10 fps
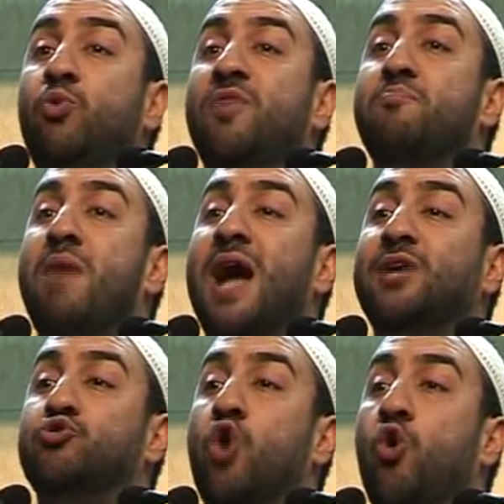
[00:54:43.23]
with my
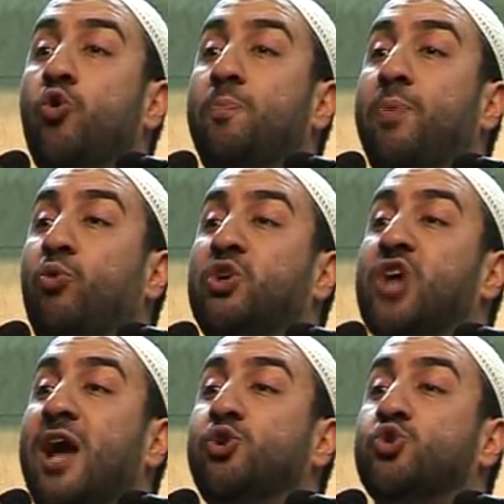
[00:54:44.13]
robe
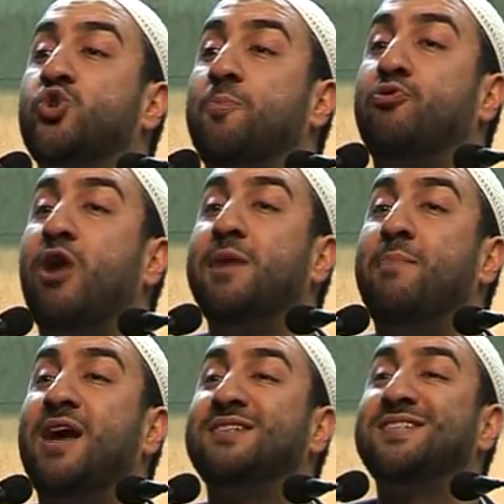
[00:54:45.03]
which I used to pray
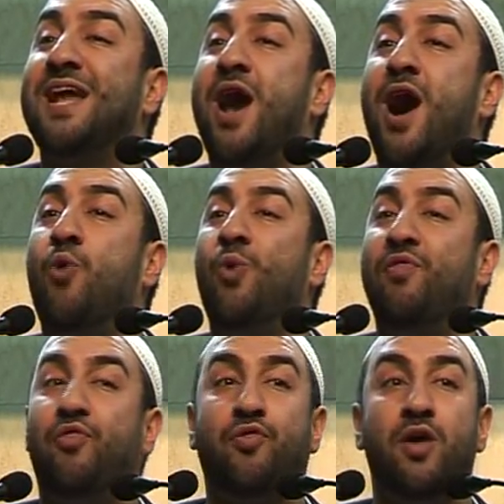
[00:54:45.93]
my salah
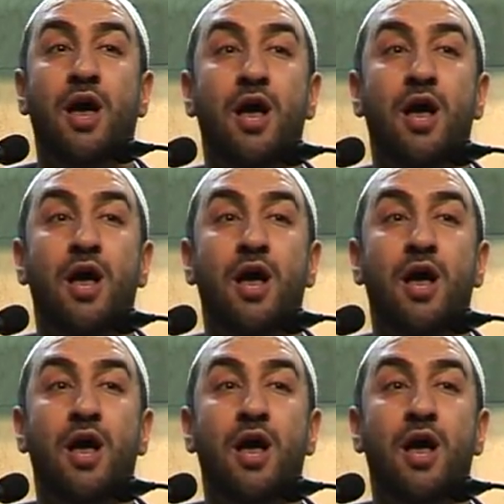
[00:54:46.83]
with,